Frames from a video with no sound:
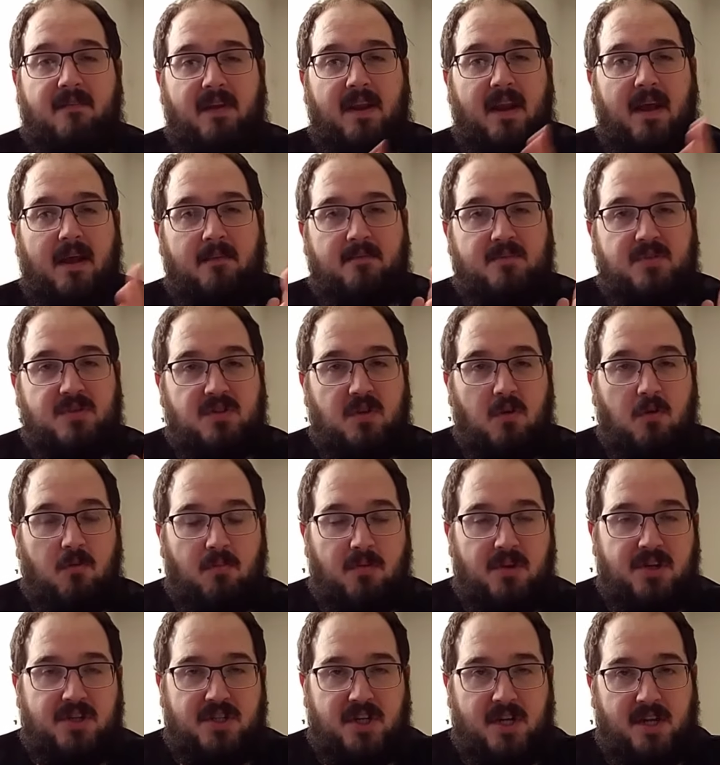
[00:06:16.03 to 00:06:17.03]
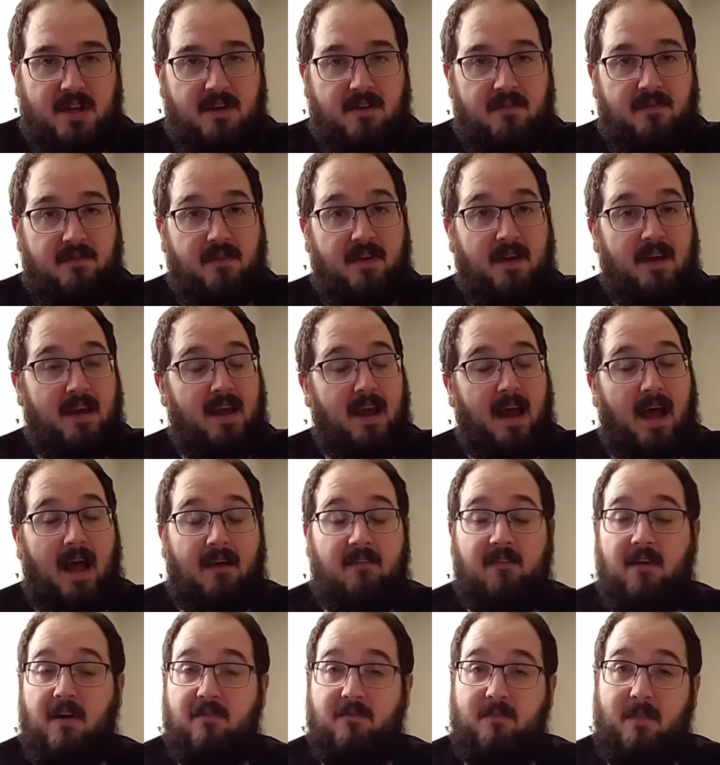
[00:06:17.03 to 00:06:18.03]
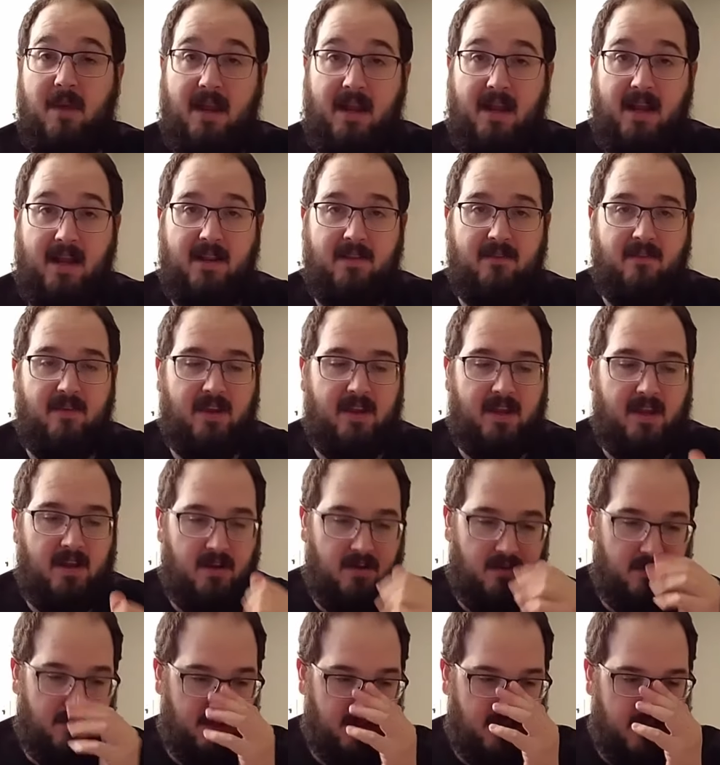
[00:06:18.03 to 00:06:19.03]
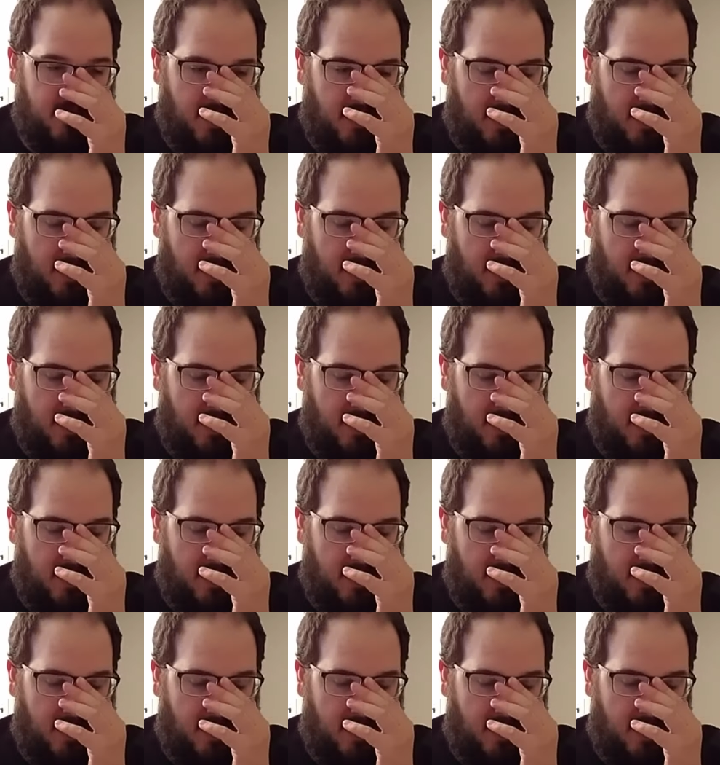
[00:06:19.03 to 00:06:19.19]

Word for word: and I am so appreciative. I love making the videos.